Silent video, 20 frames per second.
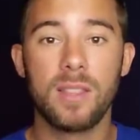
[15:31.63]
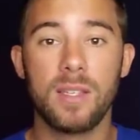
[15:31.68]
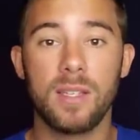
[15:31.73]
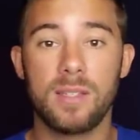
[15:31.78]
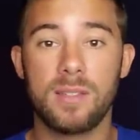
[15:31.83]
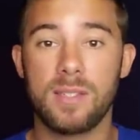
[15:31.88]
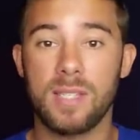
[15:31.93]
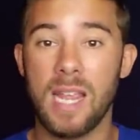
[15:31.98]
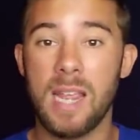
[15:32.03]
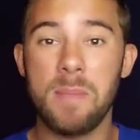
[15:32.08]
the
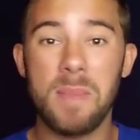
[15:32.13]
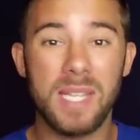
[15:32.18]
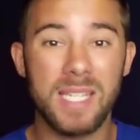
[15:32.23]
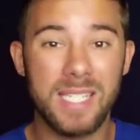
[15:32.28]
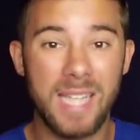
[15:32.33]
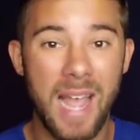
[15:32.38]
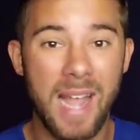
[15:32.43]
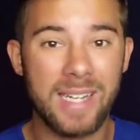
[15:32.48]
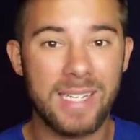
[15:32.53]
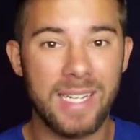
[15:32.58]
same
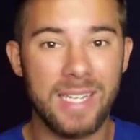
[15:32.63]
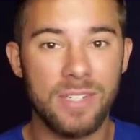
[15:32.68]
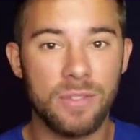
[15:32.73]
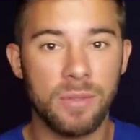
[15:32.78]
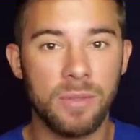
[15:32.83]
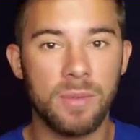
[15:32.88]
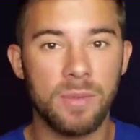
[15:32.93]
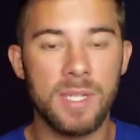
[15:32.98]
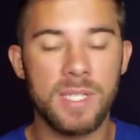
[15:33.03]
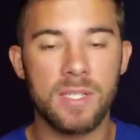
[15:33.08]
exact
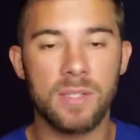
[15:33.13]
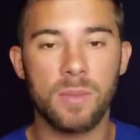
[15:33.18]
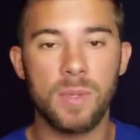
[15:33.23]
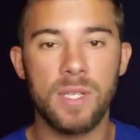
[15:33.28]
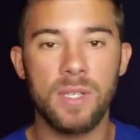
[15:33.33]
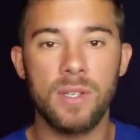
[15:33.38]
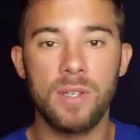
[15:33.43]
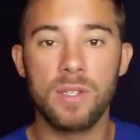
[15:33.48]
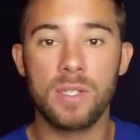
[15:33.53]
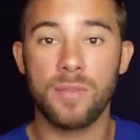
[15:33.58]
entry reasons we
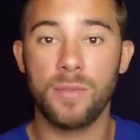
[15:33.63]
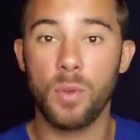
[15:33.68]
use,